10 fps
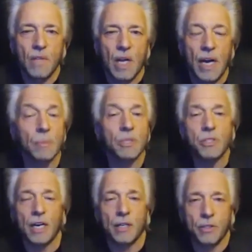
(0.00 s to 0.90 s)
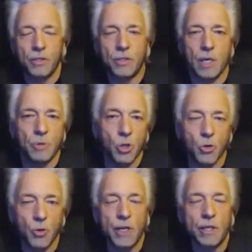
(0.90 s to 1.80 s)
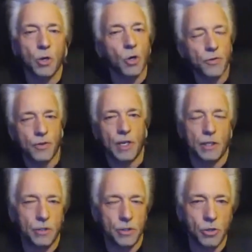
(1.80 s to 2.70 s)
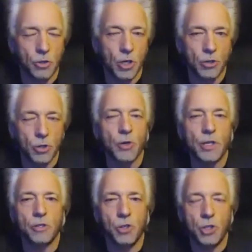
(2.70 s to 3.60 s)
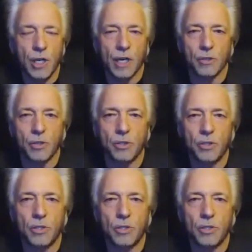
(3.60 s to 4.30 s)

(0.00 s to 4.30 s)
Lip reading: I am a scientist. I'm a degreed earth scientist, a degreed geologist,